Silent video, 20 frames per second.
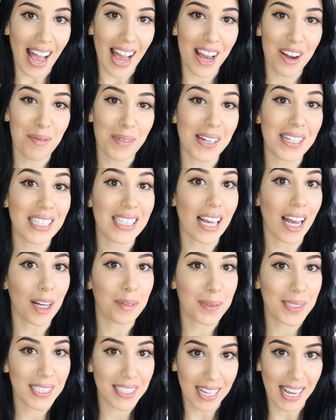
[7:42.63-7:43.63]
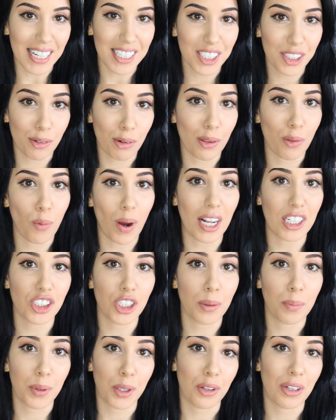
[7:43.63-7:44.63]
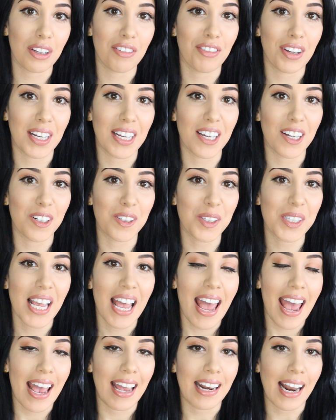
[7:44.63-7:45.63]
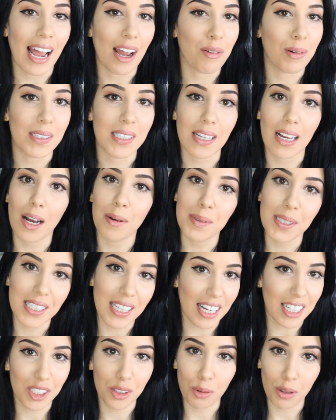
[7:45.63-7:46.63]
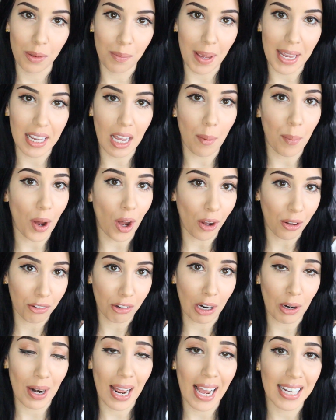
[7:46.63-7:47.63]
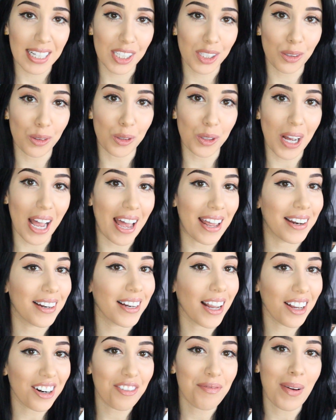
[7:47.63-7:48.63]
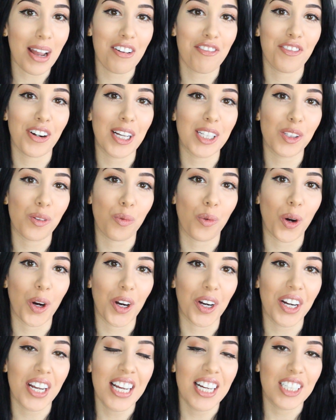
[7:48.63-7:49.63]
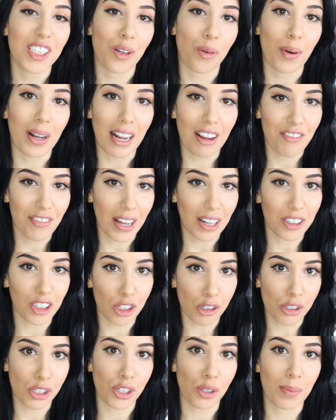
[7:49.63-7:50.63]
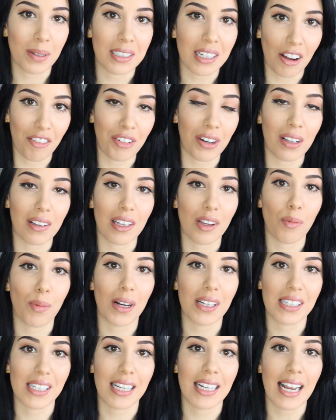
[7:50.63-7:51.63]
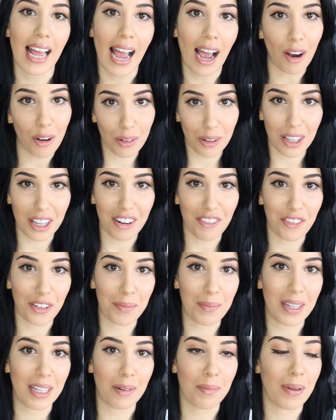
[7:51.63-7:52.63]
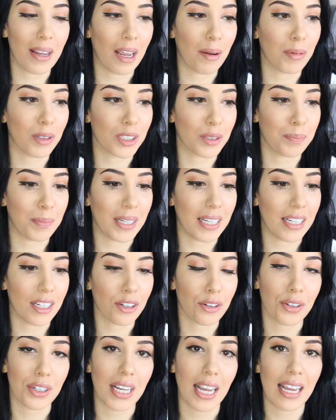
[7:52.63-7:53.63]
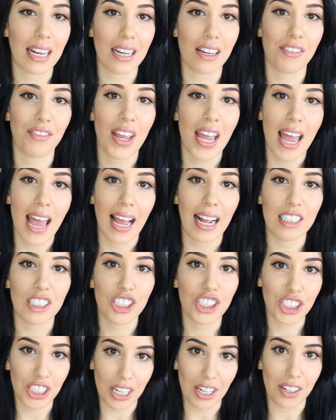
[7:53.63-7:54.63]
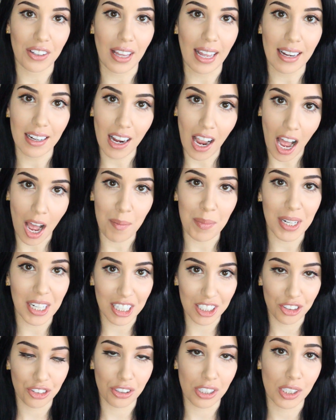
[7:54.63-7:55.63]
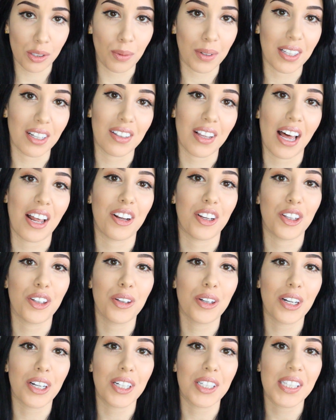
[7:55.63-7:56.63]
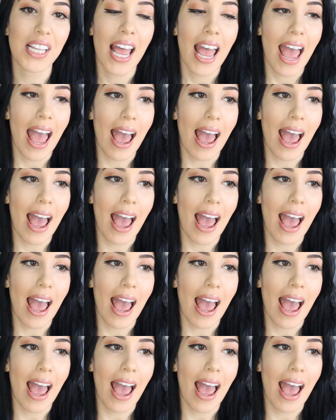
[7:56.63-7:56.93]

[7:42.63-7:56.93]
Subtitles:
I was obsessed with watching beauty videos, and I was obsessed with makeup all throughout high school, and none of my friends were. So when I found YouTube, it definitely was an outlet for me to be able to be creative and share that common interest with a lot of you girls.